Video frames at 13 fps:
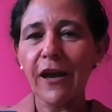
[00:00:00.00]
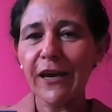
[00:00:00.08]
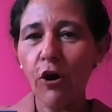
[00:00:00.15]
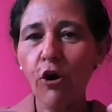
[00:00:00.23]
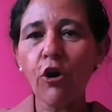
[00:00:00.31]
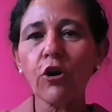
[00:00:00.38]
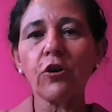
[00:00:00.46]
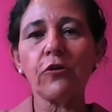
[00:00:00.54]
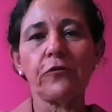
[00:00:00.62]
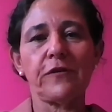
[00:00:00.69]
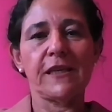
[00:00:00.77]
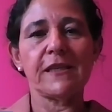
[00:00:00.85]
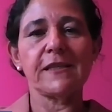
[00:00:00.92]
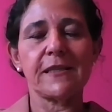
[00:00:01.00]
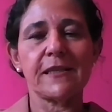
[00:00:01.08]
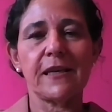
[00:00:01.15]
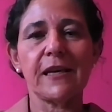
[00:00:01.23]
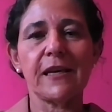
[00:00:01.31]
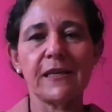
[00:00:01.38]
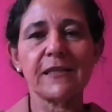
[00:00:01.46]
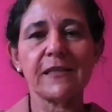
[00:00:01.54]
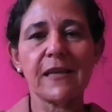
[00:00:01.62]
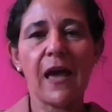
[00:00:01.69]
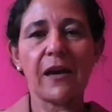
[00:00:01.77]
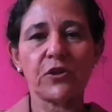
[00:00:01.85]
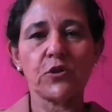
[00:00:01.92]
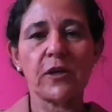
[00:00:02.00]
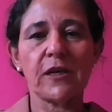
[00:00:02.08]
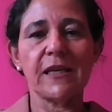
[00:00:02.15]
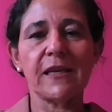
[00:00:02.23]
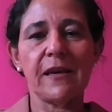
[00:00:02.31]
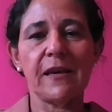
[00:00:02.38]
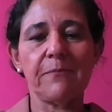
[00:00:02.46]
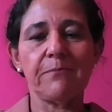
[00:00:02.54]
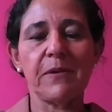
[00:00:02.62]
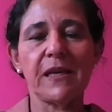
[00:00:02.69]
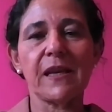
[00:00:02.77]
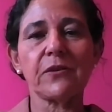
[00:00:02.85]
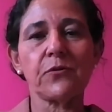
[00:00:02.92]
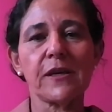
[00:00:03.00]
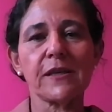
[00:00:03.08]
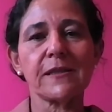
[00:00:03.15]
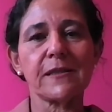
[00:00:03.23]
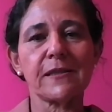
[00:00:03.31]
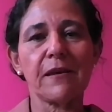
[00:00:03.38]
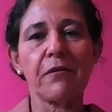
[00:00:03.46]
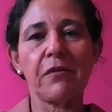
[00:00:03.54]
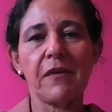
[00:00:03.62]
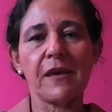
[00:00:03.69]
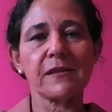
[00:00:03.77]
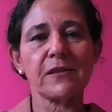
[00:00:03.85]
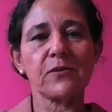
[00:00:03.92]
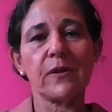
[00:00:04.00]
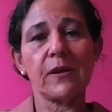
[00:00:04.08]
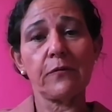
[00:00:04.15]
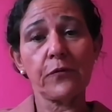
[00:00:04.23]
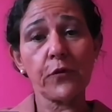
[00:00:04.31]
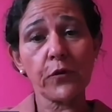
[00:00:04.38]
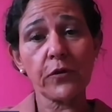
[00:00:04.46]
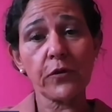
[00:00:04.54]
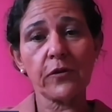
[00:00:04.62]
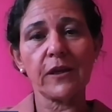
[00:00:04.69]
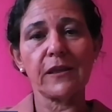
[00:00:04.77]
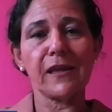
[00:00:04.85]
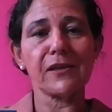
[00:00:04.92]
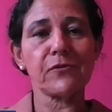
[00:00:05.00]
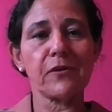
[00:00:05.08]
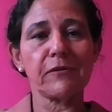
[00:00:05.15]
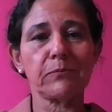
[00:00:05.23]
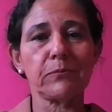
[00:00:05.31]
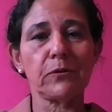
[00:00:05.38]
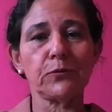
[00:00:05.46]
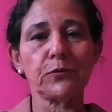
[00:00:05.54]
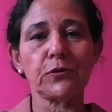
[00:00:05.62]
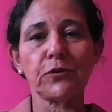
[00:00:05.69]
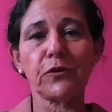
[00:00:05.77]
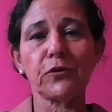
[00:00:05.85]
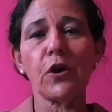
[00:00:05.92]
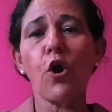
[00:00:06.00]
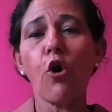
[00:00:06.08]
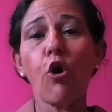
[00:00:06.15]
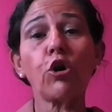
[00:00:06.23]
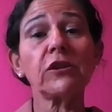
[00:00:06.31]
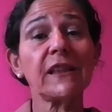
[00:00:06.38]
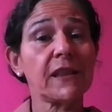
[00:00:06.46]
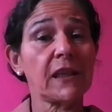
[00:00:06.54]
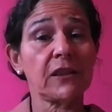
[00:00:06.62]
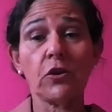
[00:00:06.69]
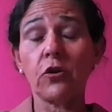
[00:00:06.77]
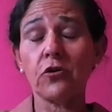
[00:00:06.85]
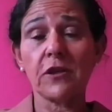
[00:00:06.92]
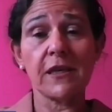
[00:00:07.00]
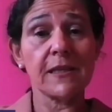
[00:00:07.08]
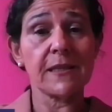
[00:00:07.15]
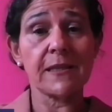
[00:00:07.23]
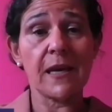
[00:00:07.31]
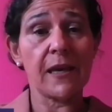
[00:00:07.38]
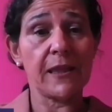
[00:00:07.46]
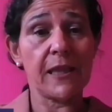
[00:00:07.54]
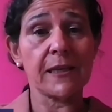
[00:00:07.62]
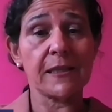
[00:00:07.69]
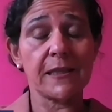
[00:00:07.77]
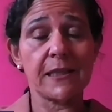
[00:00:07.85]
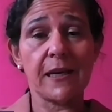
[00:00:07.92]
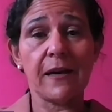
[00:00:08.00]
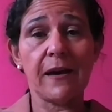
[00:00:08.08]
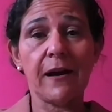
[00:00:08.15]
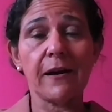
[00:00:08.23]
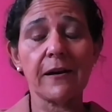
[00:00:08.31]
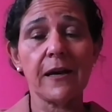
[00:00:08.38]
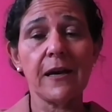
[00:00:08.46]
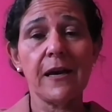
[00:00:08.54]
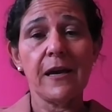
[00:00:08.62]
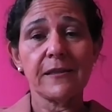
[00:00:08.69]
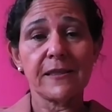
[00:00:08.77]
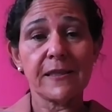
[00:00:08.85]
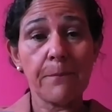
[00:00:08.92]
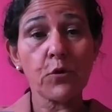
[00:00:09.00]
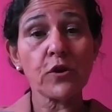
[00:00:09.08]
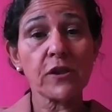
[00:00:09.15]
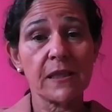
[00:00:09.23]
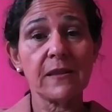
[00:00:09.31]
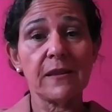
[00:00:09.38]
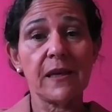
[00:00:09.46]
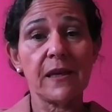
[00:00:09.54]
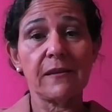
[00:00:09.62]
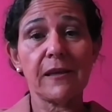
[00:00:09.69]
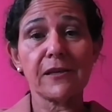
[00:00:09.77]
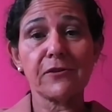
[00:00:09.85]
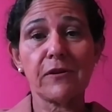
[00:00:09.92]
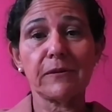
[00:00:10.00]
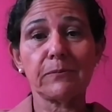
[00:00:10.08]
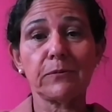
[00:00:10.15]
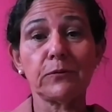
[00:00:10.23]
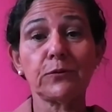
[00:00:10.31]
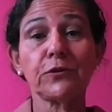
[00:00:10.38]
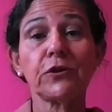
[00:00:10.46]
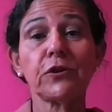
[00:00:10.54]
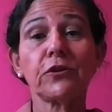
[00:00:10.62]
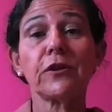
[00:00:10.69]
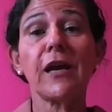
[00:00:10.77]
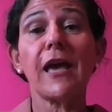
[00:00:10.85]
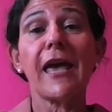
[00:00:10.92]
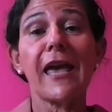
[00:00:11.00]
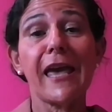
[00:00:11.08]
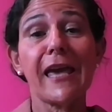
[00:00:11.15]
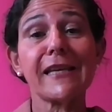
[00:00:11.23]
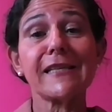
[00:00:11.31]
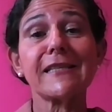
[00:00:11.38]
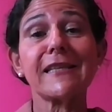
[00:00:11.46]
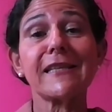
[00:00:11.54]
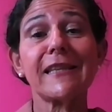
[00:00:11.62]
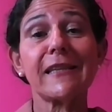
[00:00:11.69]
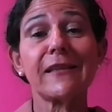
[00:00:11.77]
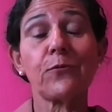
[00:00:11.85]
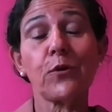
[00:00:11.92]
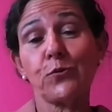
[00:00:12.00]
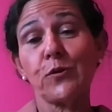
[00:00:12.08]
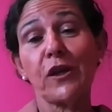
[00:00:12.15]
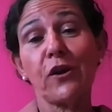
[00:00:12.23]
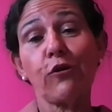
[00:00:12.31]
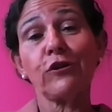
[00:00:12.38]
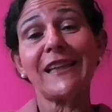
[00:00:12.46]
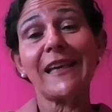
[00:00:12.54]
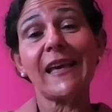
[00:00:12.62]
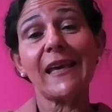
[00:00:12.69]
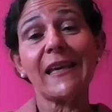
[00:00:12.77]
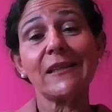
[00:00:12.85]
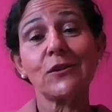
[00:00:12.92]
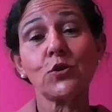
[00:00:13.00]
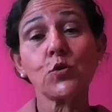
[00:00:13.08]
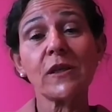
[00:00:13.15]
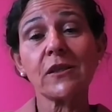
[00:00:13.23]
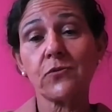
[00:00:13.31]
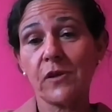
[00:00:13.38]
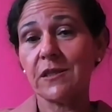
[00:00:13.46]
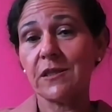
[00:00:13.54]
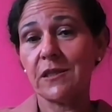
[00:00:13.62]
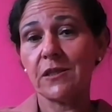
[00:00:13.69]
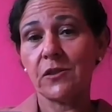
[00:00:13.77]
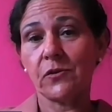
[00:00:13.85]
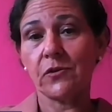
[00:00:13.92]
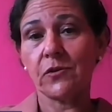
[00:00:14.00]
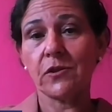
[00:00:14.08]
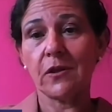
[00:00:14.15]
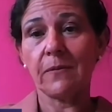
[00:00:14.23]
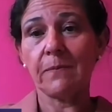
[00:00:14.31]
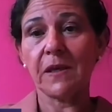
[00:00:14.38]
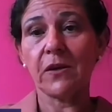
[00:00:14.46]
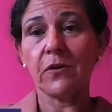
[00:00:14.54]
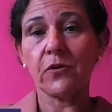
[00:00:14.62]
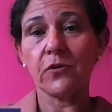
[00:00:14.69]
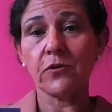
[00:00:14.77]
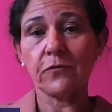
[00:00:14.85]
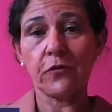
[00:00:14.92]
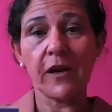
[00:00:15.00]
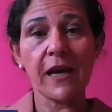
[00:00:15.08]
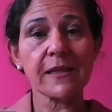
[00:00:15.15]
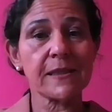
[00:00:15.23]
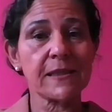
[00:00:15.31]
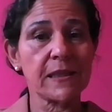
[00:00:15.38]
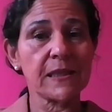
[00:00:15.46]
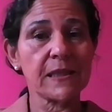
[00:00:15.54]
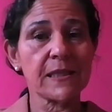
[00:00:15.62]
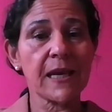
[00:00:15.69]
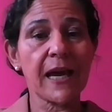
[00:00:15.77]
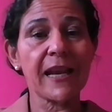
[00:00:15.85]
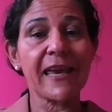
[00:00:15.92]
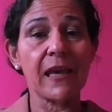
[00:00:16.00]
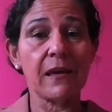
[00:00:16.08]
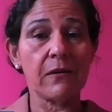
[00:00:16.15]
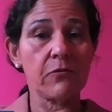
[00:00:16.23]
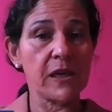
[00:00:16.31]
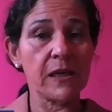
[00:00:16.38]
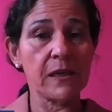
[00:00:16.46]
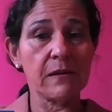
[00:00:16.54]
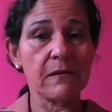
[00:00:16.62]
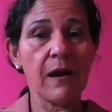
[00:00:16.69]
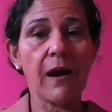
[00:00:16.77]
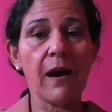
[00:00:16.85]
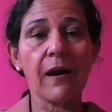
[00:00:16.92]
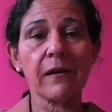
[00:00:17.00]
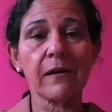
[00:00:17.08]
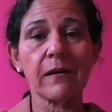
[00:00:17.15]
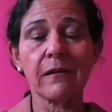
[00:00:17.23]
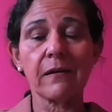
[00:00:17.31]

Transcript: all of this is actually being addressed thanks to the fourth industrial revolution, all the technologies that are supporting the industrial revolution, and what we call the twin transitions, because for us, digital and green are,